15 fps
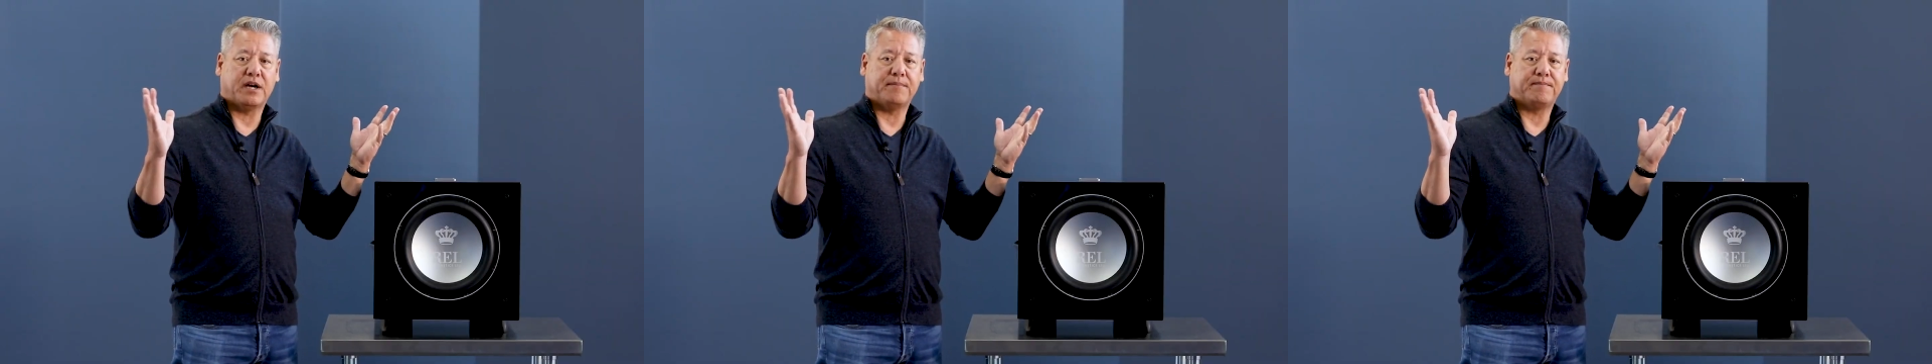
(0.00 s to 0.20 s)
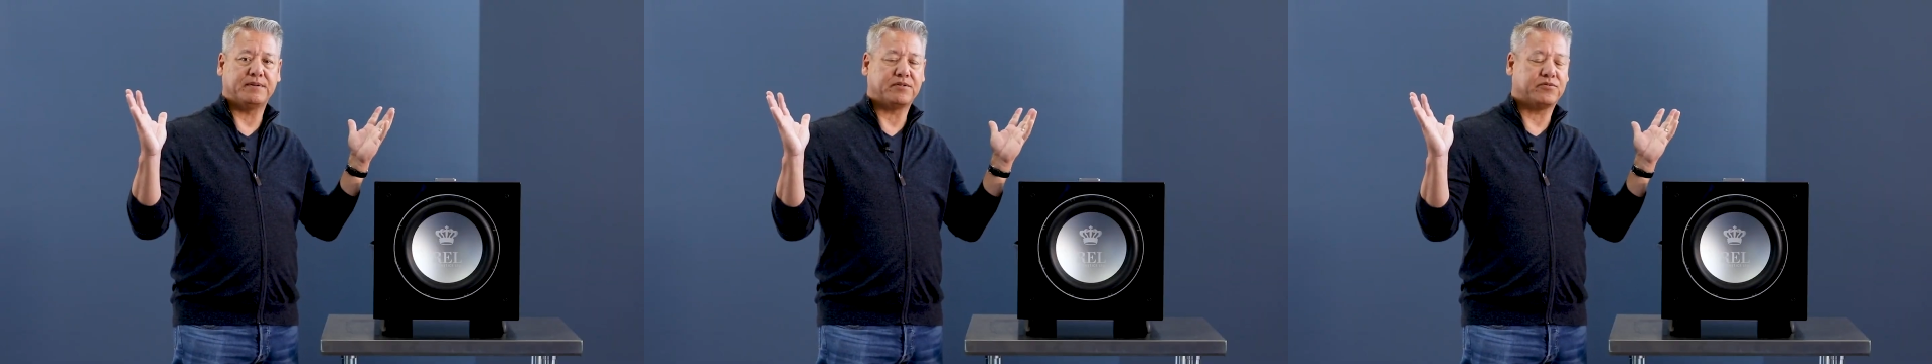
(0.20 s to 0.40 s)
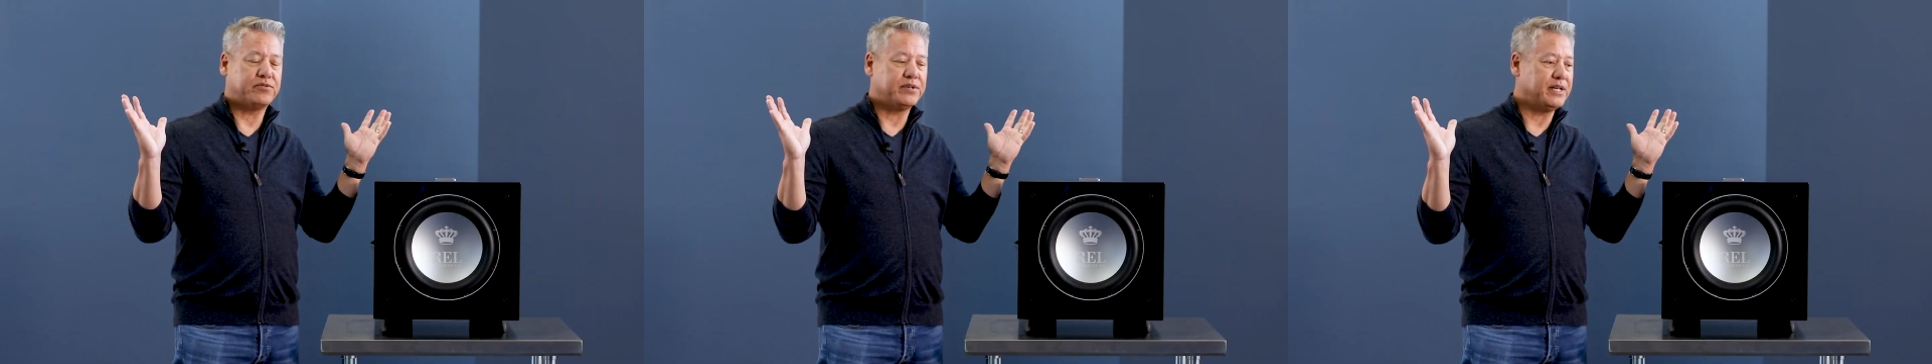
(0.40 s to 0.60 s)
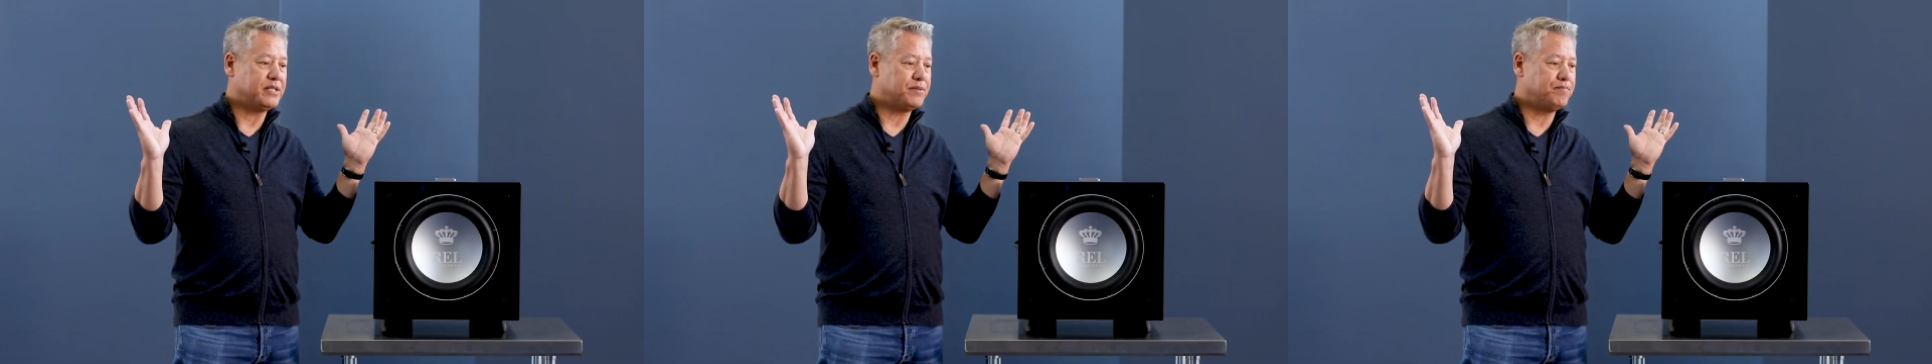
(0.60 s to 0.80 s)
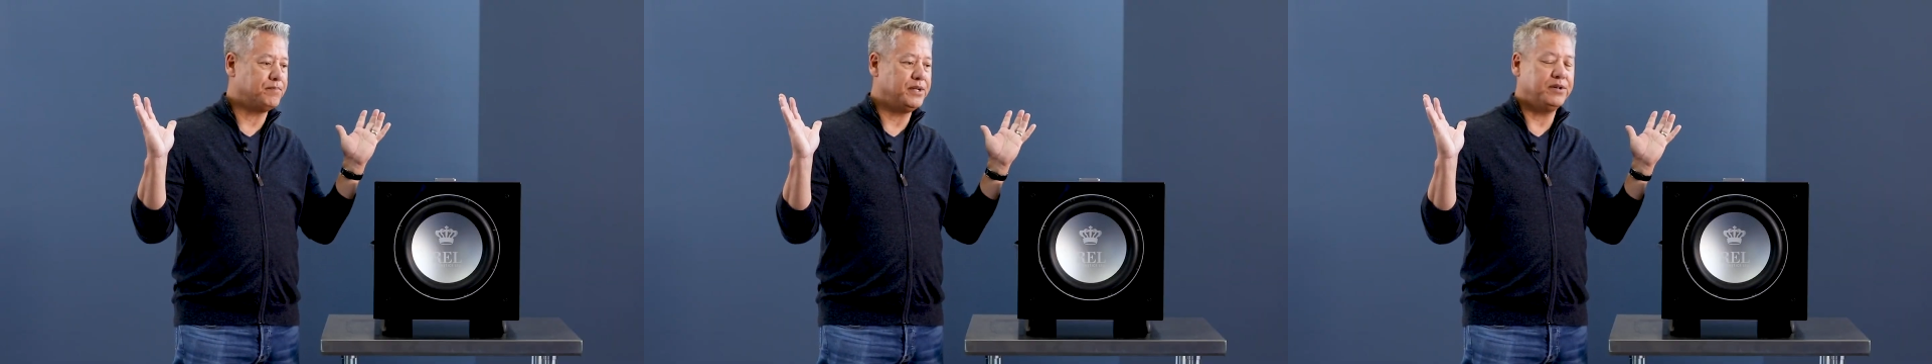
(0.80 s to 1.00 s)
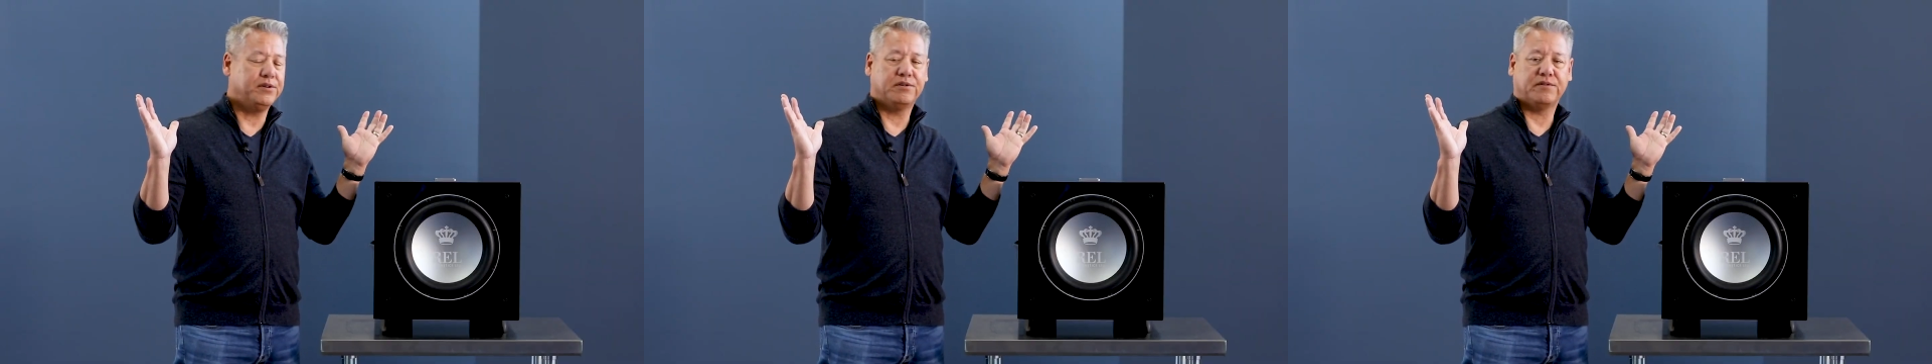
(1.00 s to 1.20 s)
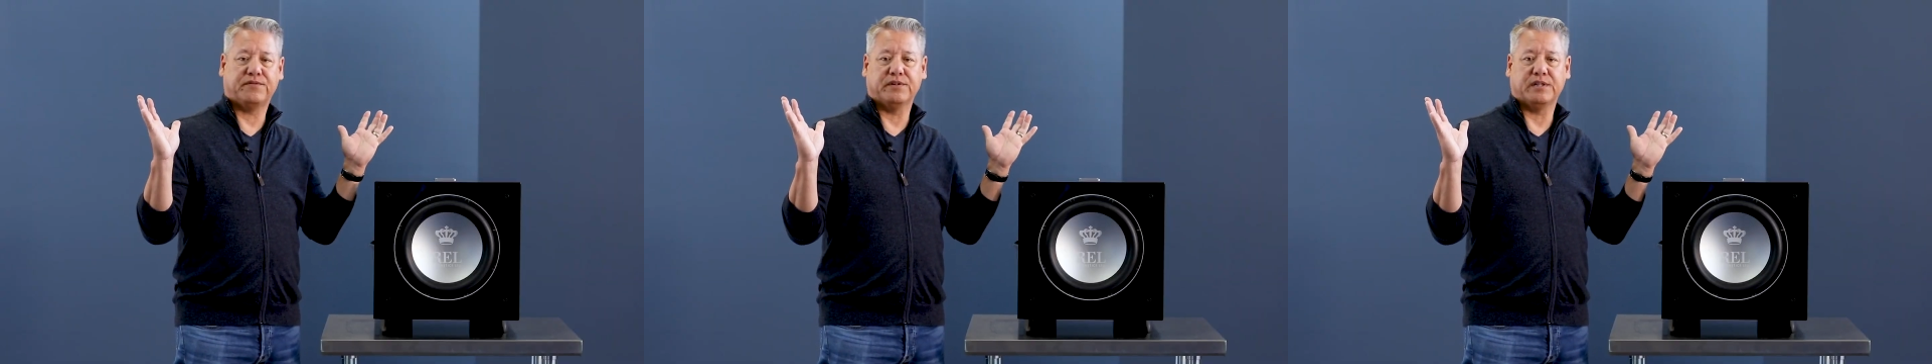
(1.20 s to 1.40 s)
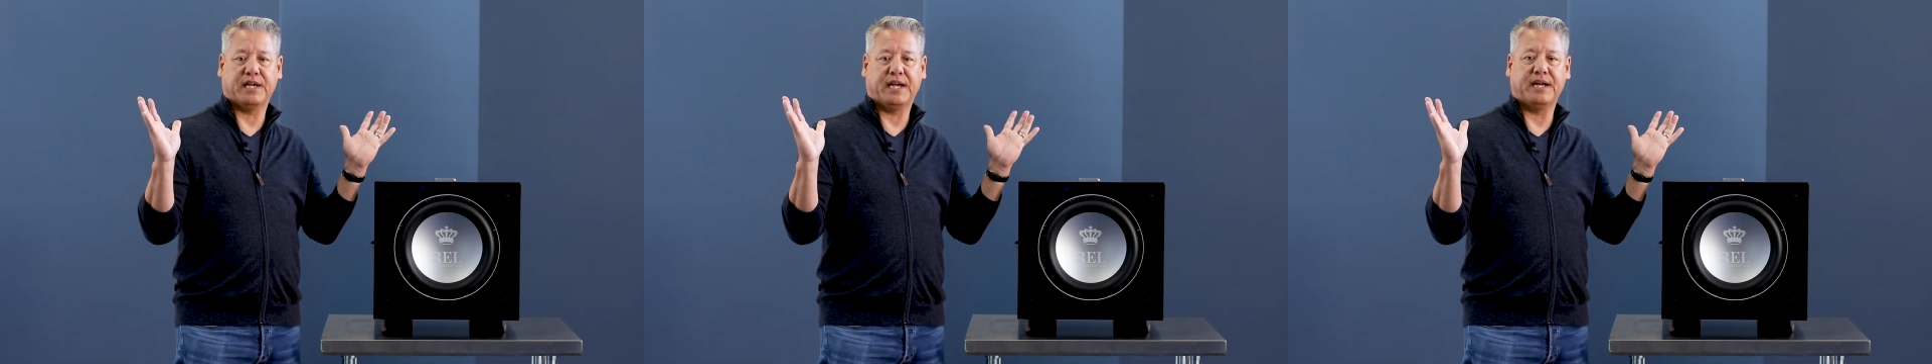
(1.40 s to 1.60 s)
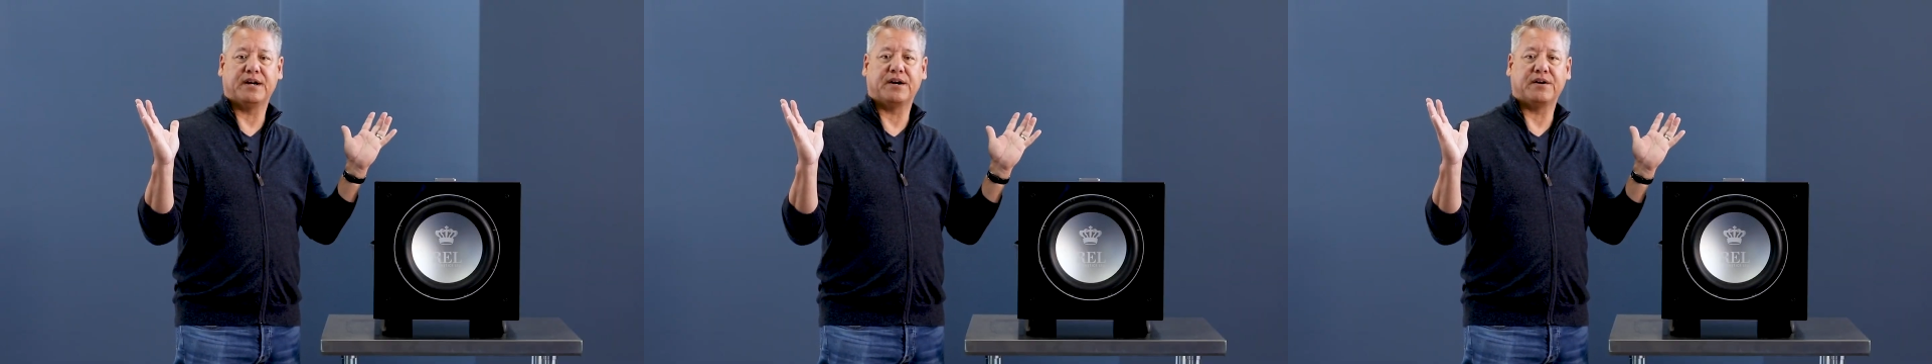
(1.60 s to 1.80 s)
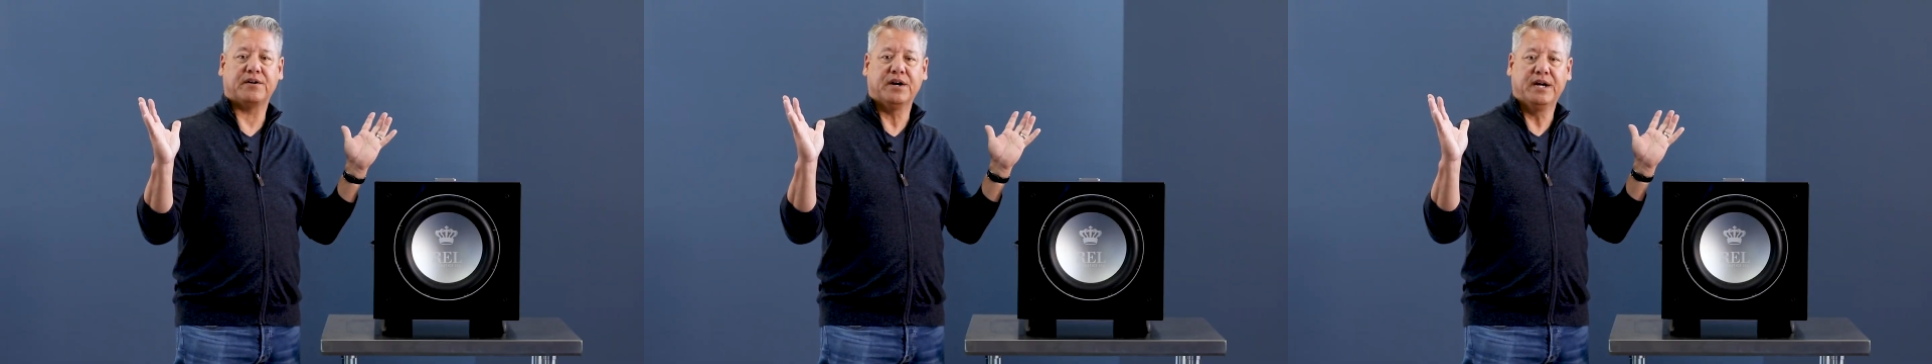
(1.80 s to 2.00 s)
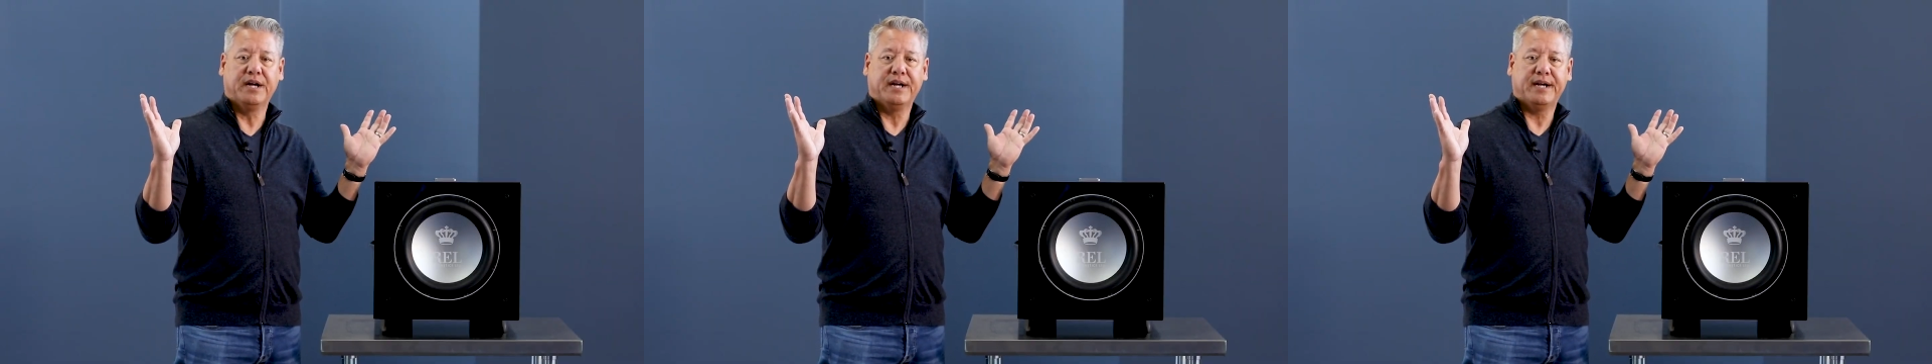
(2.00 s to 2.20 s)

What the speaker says: up and creates beautiful air